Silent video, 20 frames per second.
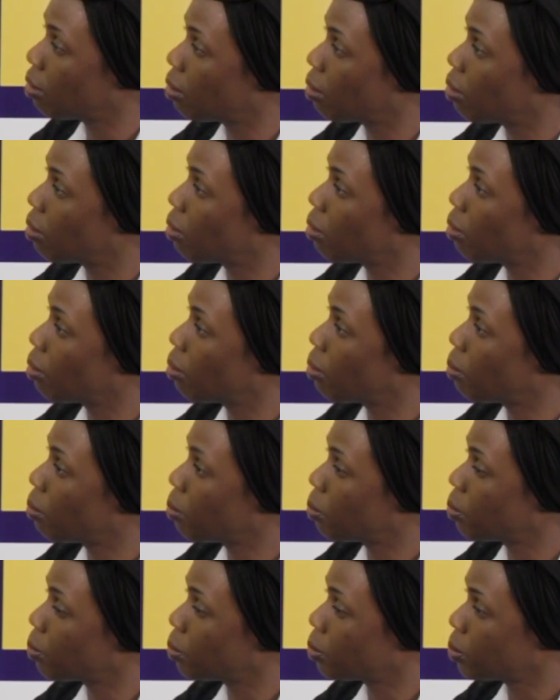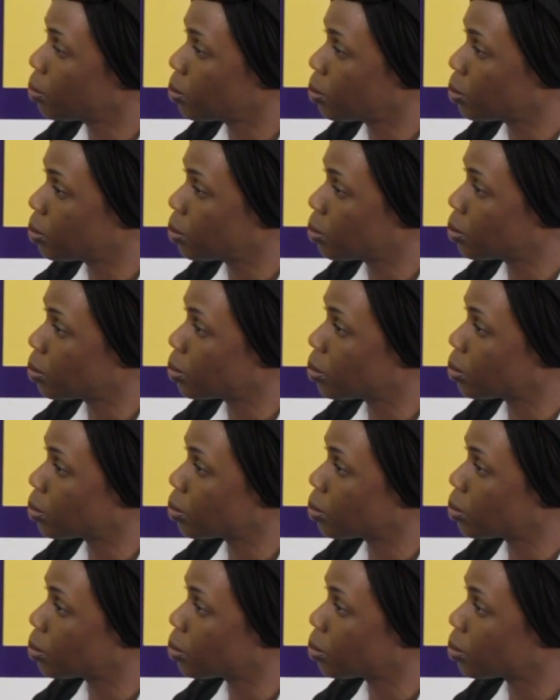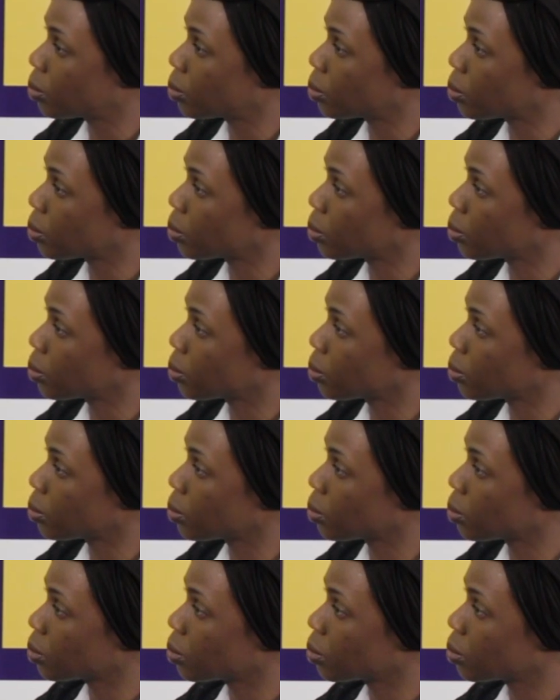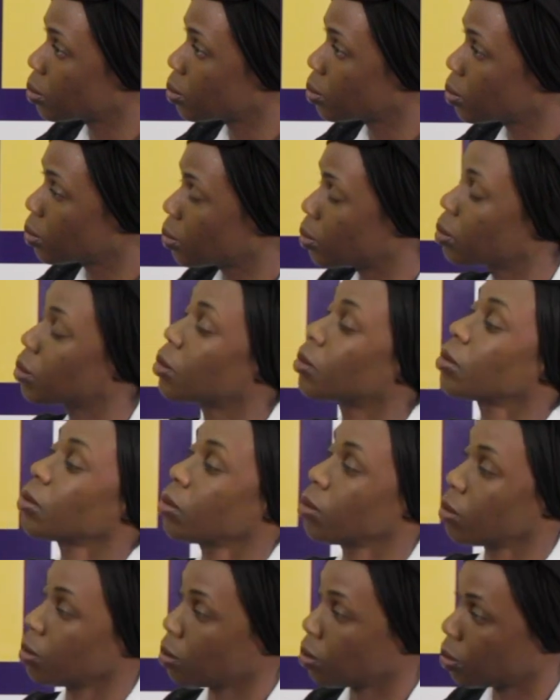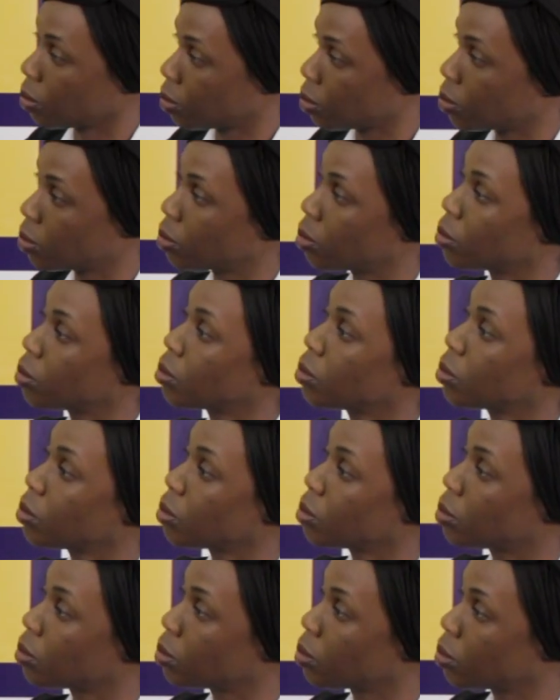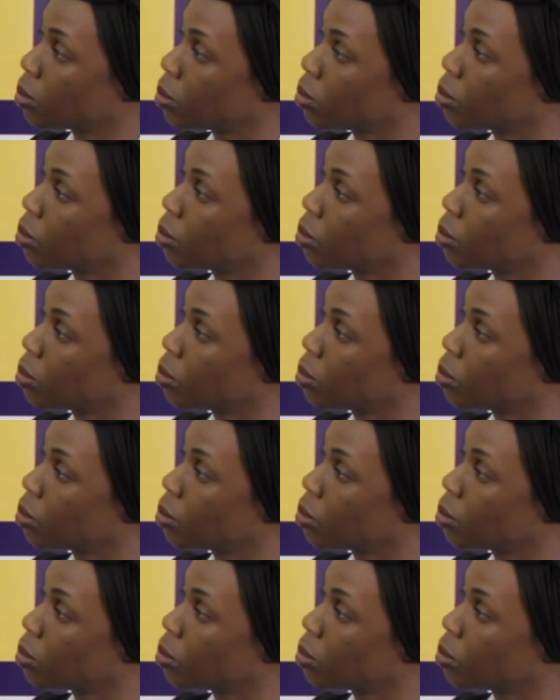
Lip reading: (silent)